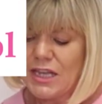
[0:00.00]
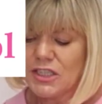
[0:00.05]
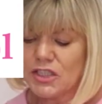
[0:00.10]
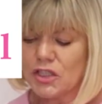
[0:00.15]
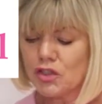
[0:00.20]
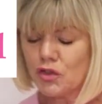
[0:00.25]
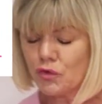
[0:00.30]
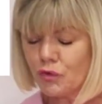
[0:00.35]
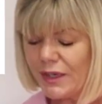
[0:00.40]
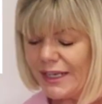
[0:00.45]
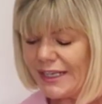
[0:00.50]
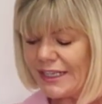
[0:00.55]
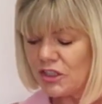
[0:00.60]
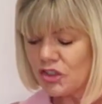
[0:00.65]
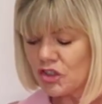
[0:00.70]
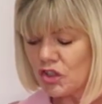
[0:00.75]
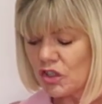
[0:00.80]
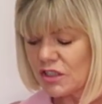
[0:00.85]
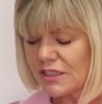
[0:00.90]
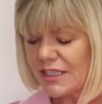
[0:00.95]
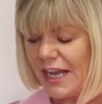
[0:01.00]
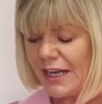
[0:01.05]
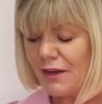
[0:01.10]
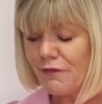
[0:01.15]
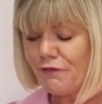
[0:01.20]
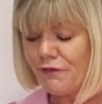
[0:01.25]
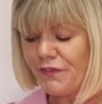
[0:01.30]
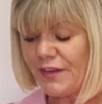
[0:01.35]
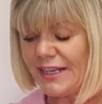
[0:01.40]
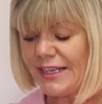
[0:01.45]
So it's really just
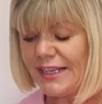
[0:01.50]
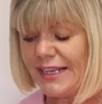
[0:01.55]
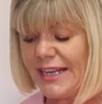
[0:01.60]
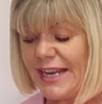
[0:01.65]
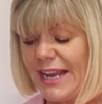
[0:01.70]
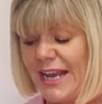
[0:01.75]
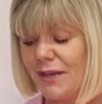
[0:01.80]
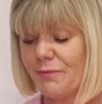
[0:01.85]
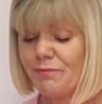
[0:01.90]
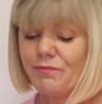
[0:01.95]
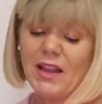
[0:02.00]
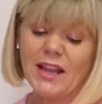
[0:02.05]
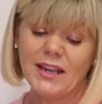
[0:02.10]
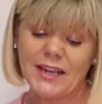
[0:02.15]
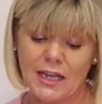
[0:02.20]
kind of filling it in.